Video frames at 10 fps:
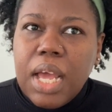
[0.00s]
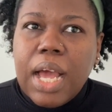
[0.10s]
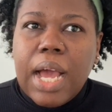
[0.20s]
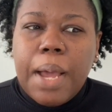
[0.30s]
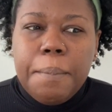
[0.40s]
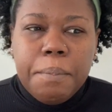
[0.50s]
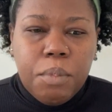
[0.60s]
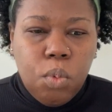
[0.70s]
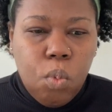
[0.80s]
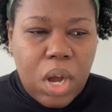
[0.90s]

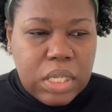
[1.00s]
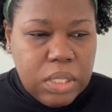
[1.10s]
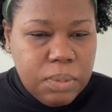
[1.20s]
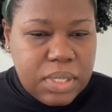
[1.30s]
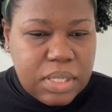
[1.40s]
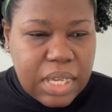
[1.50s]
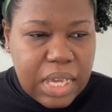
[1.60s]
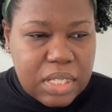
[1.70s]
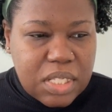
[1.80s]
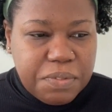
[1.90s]
One use
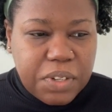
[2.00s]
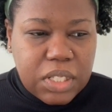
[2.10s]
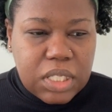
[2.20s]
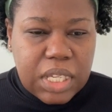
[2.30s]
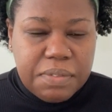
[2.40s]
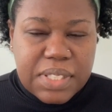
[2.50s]
case for GIFs